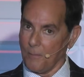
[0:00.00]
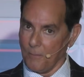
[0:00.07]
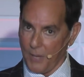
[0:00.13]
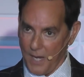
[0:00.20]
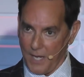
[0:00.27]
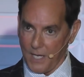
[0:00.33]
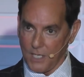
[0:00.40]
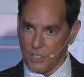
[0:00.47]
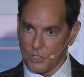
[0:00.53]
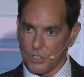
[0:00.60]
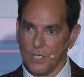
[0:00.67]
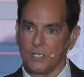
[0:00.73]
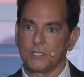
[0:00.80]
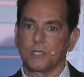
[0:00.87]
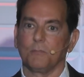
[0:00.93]
beige
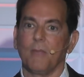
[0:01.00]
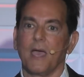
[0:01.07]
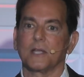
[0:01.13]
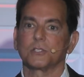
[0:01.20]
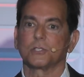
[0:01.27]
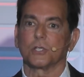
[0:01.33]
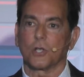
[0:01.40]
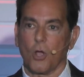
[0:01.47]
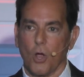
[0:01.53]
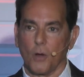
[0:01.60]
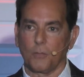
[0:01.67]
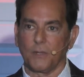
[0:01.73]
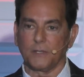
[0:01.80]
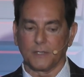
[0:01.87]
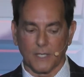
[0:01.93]
to match the
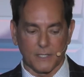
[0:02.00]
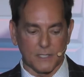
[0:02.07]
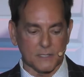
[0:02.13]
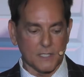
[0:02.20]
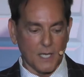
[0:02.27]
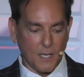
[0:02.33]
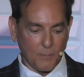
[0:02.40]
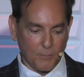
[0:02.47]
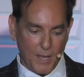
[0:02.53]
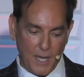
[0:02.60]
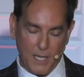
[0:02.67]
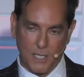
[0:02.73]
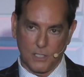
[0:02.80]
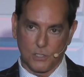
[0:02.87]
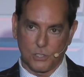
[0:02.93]
carpet that is
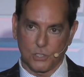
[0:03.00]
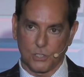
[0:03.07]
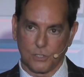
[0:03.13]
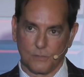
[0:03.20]
beige.